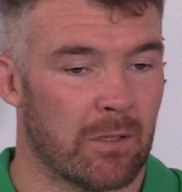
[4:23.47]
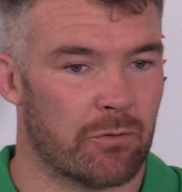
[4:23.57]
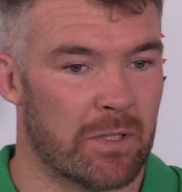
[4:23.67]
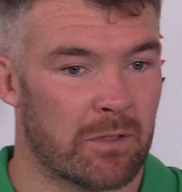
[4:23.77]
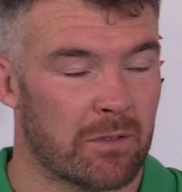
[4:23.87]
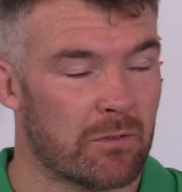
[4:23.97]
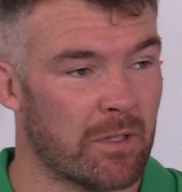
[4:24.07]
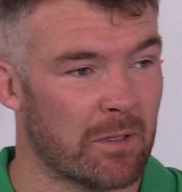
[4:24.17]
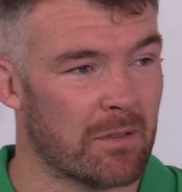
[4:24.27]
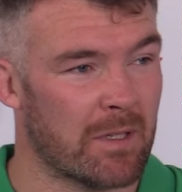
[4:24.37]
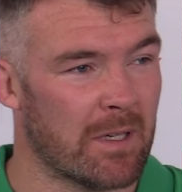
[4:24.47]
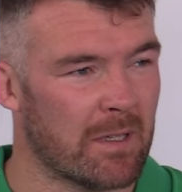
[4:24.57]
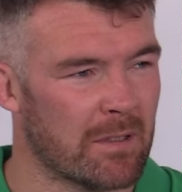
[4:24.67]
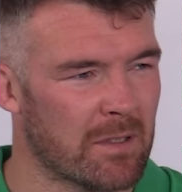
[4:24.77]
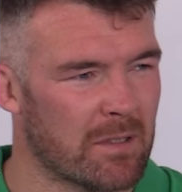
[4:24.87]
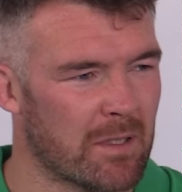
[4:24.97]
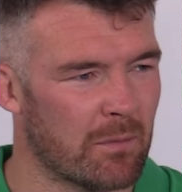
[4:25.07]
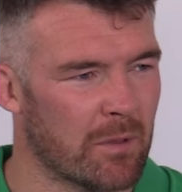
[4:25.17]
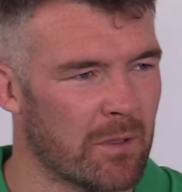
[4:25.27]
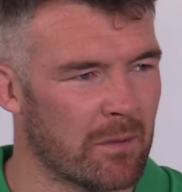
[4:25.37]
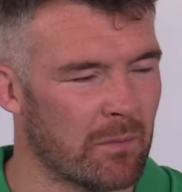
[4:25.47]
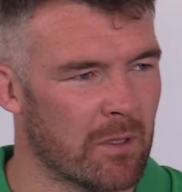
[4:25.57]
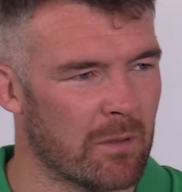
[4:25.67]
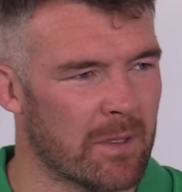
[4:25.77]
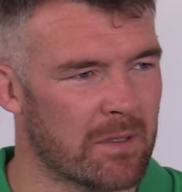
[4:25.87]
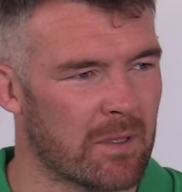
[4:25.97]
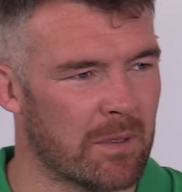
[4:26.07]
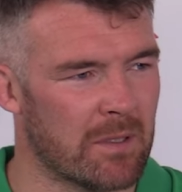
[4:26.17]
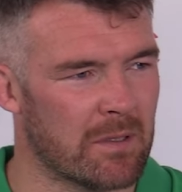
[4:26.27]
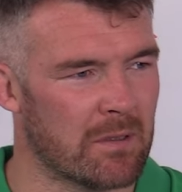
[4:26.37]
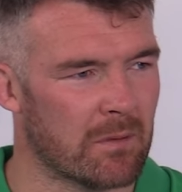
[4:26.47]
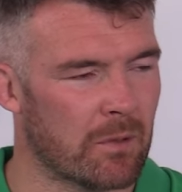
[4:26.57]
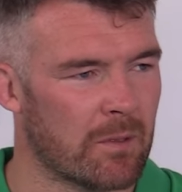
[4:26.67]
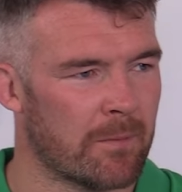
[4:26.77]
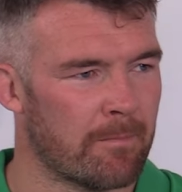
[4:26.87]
try and contain, as I said, one of the best set pieces in the world.